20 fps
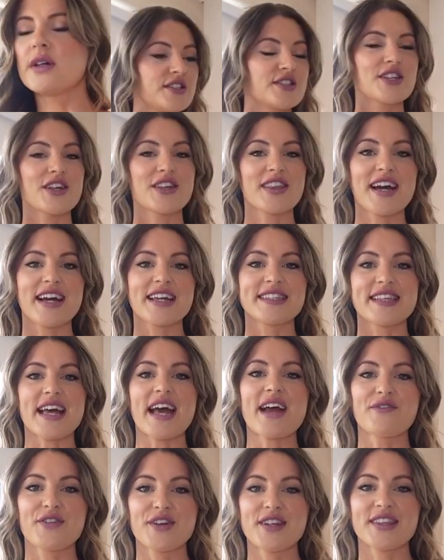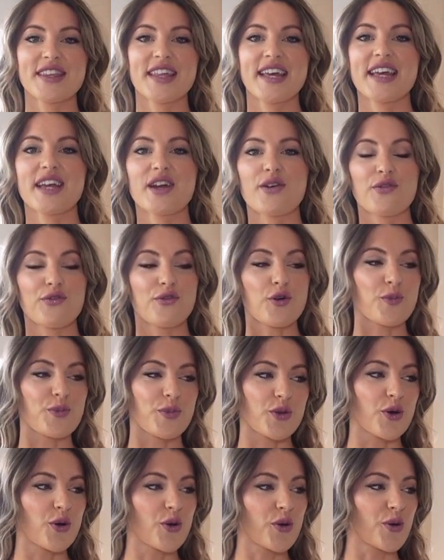So that is everything from
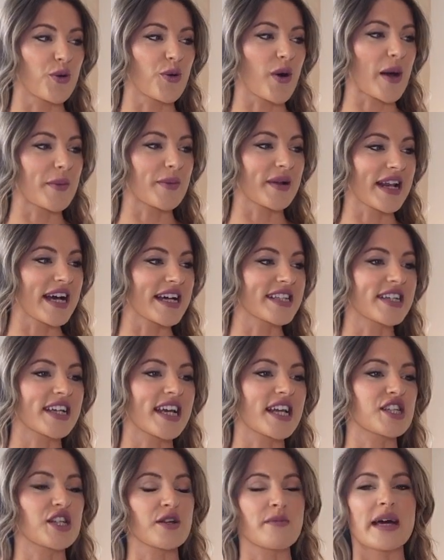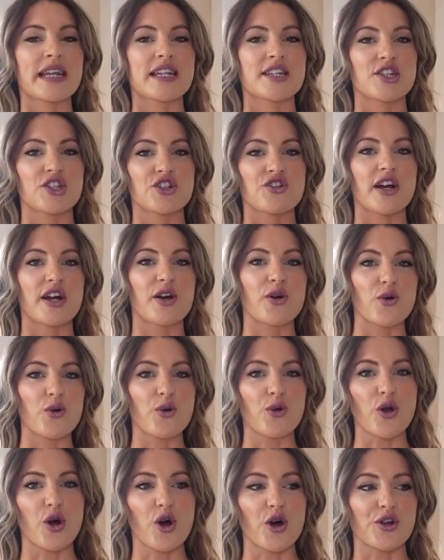the haul. I'm glad I actually managed to try it
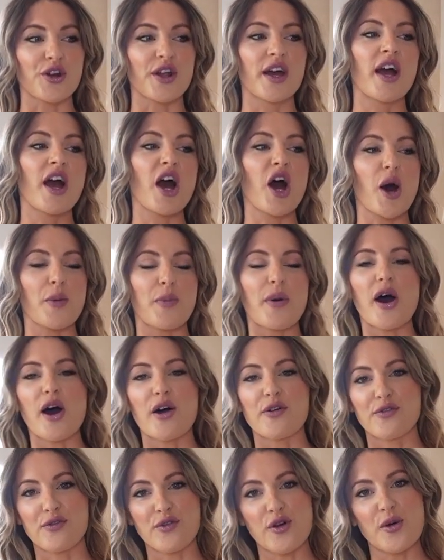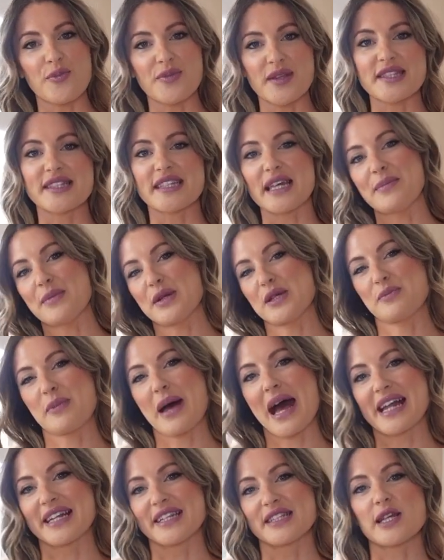all on apart from the seamless
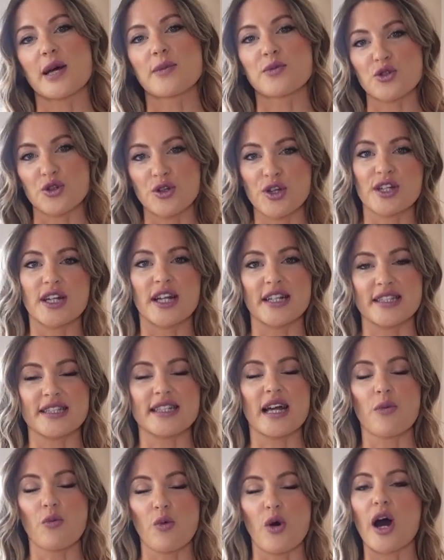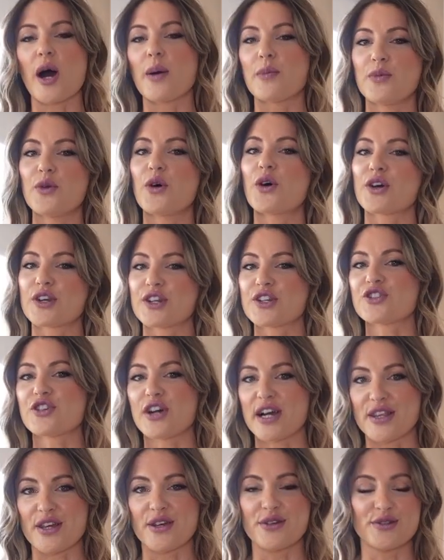pants. I'm sure you can understand why I'm not going to
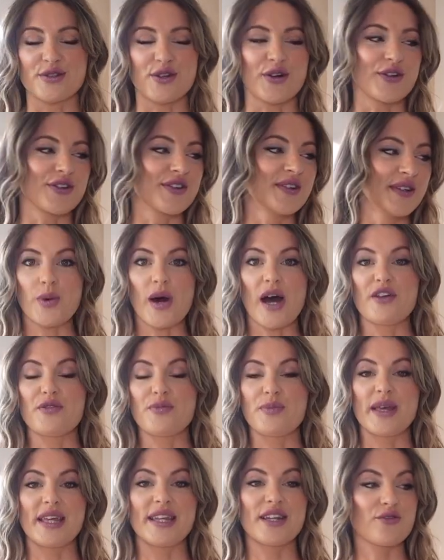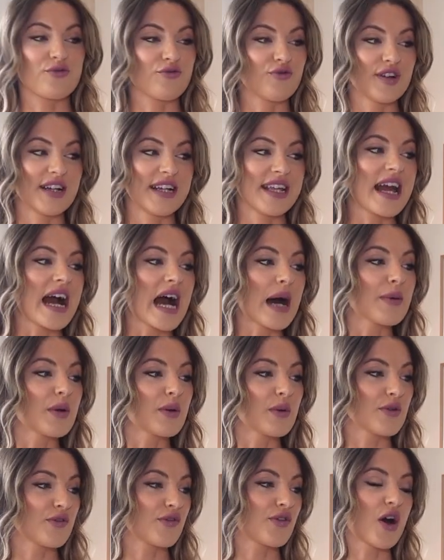try those on, but I've been really happy
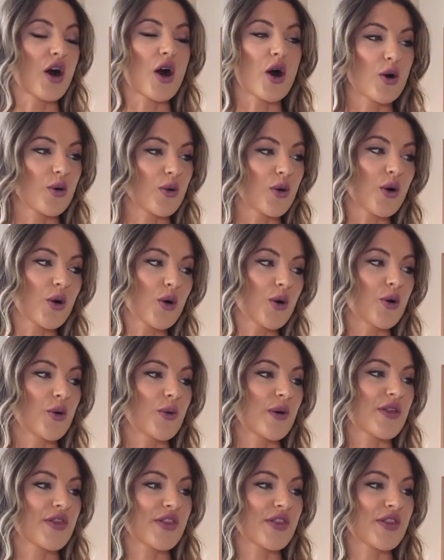with the whole haul.